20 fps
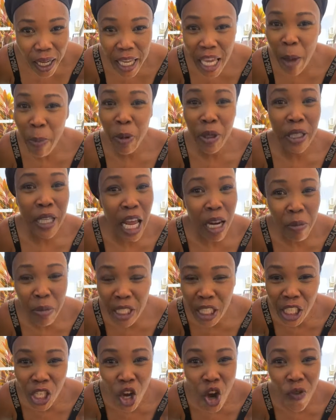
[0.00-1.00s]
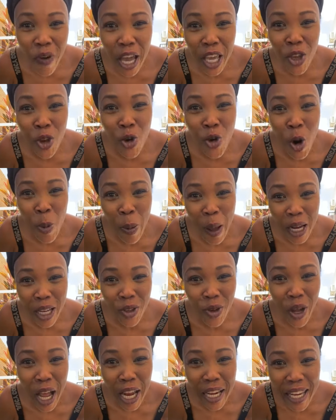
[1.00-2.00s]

Cape Town, me see you over Europe a,